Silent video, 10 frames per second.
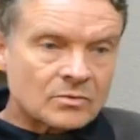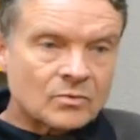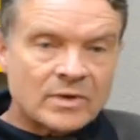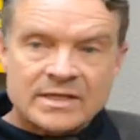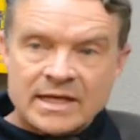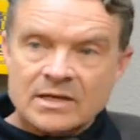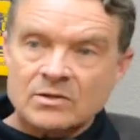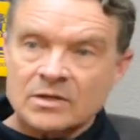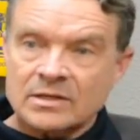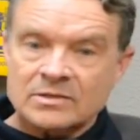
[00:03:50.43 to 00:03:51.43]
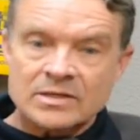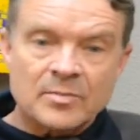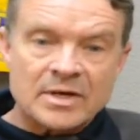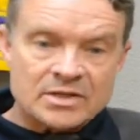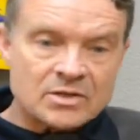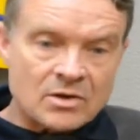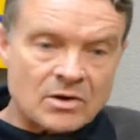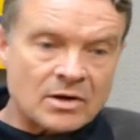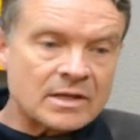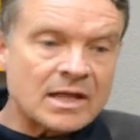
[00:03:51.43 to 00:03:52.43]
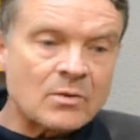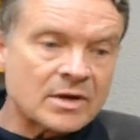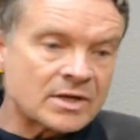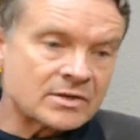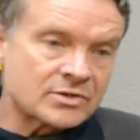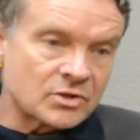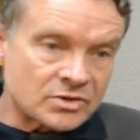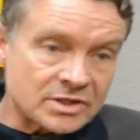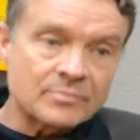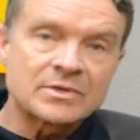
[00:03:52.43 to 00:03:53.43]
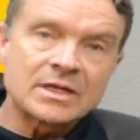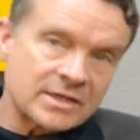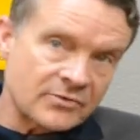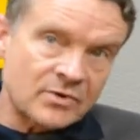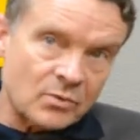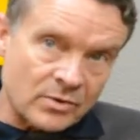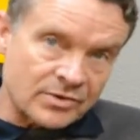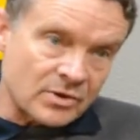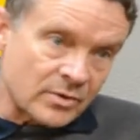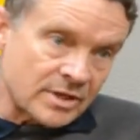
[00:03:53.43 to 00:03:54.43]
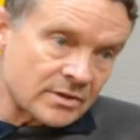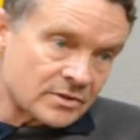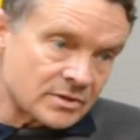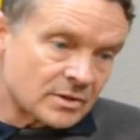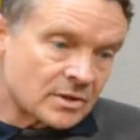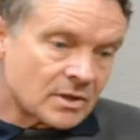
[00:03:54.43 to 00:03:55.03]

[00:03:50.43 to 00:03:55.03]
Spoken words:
we take a look at somebody's car and they want to do something different with their wheels,